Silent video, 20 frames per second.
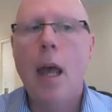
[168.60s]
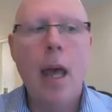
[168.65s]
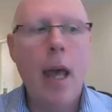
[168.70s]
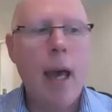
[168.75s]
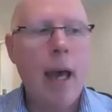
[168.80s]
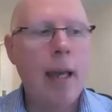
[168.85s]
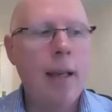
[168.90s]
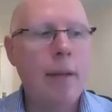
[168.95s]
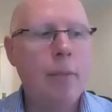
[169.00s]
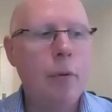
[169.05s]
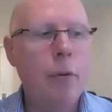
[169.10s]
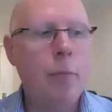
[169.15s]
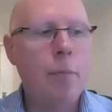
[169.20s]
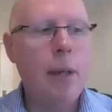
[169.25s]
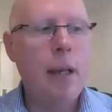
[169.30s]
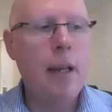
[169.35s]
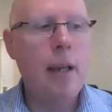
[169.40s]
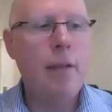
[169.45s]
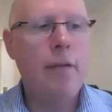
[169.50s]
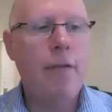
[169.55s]
It would
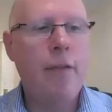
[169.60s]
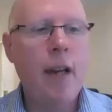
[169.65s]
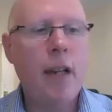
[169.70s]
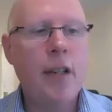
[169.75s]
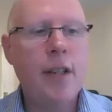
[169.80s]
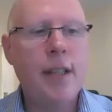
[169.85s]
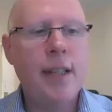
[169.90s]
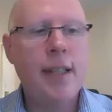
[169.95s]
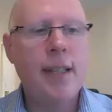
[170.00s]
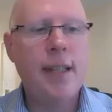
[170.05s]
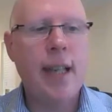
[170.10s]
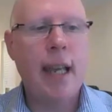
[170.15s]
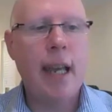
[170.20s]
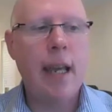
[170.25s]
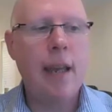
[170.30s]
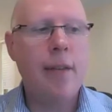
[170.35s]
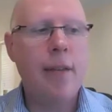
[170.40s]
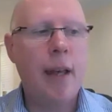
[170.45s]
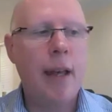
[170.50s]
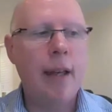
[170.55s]
be fair to
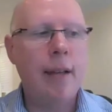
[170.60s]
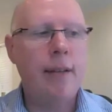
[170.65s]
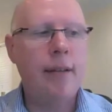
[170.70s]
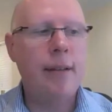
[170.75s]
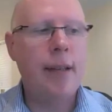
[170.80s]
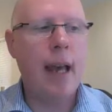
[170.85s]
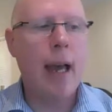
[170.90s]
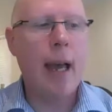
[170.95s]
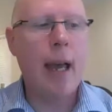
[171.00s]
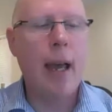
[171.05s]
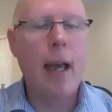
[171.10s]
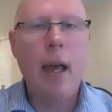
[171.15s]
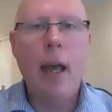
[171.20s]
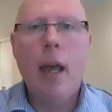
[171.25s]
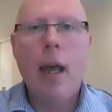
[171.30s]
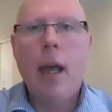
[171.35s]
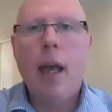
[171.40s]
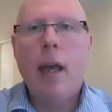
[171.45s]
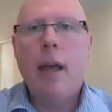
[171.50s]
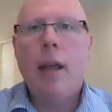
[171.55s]
say that
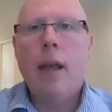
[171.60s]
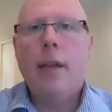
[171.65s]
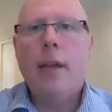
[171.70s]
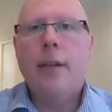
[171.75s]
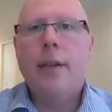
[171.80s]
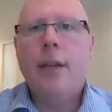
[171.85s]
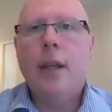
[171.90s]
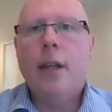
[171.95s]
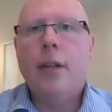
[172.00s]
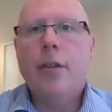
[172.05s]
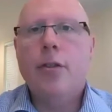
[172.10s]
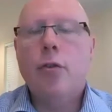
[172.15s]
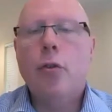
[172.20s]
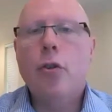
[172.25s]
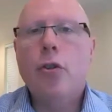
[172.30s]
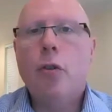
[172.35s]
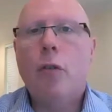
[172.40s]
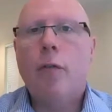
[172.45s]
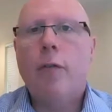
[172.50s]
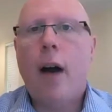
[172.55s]
the
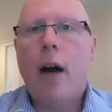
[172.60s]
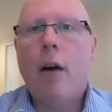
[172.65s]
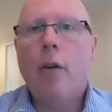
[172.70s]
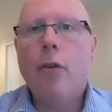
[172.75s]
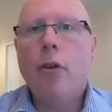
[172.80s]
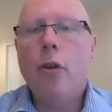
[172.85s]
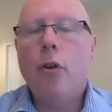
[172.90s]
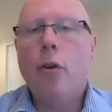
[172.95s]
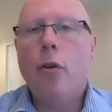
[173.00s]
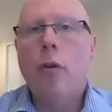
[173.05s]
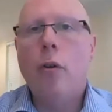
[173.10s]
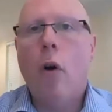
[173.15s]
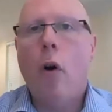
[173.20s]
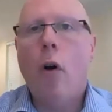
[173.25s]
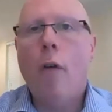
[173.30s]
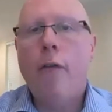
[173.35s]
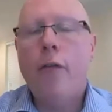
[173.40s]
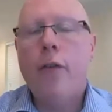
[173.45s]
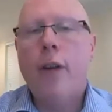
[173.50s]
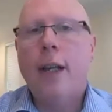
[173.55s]
social value
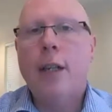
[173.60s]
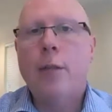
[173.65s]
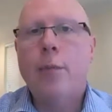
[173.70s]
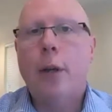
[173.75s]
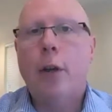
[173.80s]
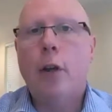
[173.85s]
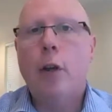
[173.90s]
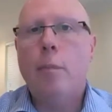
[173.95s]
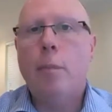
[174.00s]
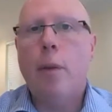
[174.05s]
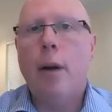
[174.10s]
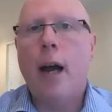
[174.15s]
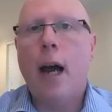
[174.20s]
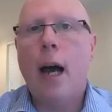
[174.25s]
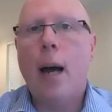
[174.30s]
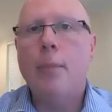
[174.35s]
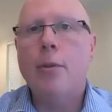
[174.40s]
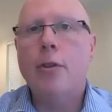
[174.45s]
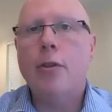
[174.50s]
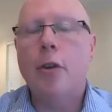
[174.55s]
offerings, we could
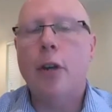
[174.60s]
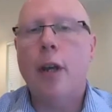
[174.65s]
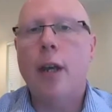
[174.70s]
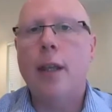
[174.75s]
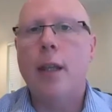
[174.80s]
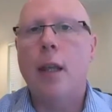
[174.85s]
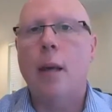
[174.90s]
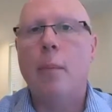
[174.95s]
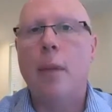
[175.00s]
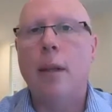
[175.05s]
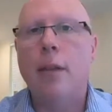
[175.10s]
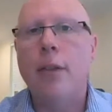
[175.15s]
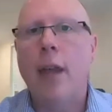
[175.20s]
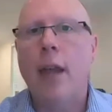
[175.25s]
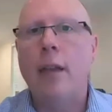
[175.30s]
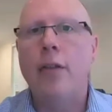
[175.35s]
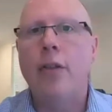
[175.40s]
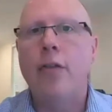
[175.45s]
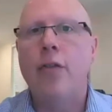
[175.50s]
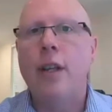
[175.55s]
perhaps look at them
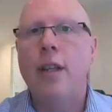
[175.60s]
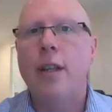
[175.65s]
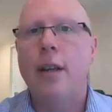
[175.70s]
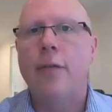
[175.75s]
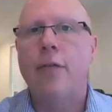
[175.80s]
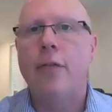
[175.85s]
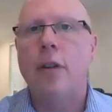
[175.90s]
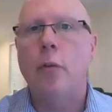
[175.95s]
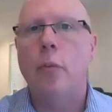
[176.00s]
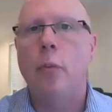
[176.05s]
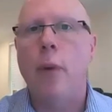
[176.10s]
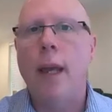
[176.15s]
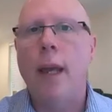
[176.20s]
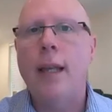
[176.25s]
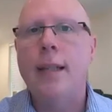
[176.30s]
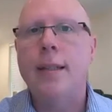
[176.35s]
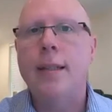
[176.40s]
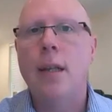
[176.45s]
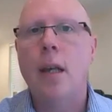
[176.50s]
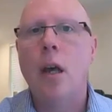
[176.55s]
in three different
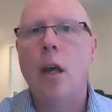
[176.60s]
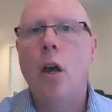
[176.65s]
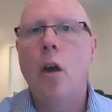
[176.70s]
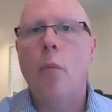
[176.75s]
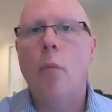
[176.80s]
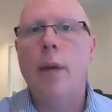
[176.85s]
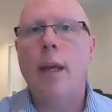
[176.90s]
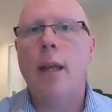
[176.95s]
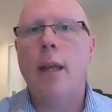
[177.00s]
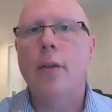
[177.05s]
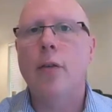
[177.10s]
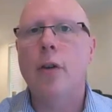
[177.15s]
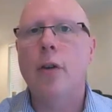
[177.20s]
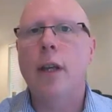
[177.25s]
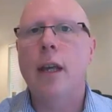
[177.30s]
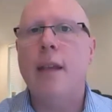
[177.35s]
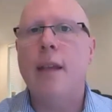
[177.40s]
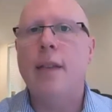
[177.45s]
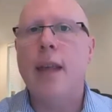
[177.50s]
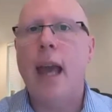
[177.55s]
ways. We can
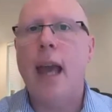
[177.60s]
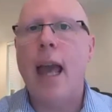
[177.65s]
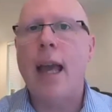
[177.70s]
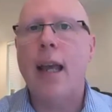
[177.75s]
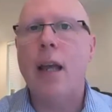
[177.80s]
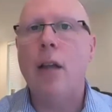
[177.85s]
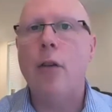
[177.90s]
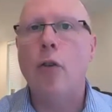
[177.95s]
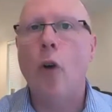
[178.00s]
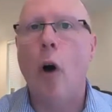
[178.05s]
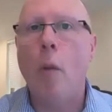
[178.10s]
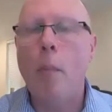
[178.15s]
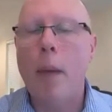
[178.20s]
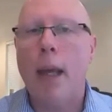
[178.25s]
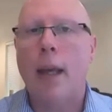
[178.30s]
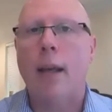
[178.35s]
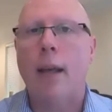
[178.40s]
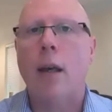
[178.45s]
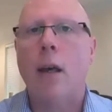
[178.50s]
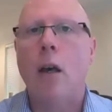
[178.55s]
look at the
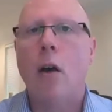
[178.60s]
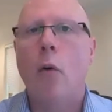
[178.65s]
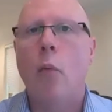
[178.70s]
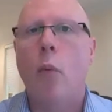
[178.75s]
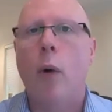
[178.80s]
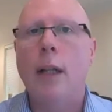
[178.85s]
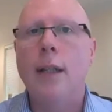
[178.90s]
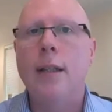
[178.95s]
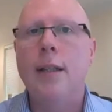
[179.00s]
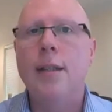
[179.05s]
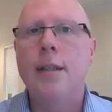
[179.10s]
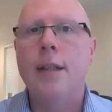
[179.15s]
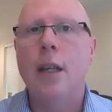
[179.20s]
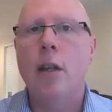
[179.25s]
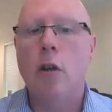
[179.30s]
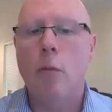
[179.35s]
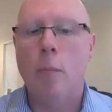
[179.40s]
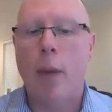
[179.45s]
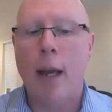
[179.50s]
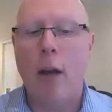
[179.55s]
economic ones that
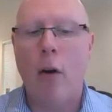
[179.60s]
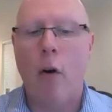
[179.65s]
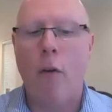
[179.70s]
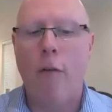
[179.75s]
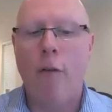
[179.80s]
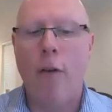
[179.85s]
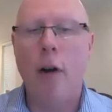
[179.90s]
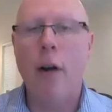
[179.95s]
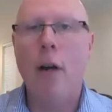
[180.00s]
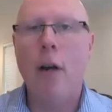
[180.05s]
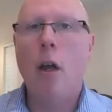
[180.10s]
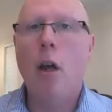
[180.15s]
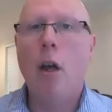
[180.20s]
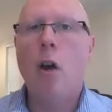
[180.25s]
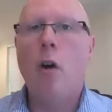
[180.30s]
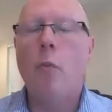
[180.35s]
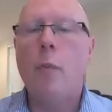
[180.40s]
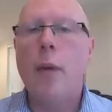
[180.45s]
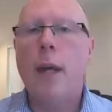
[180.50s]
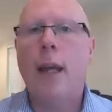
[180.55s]
you might offer.
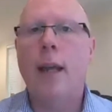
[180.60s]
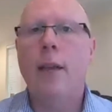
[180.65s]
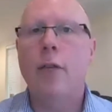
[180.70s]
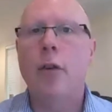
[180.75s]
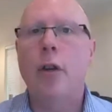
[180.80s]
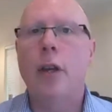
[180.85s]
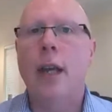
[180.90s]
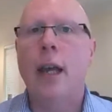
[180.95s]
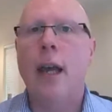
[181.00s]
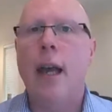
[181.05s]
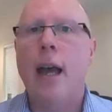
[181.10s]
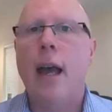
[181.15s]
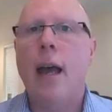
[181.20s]
We can look at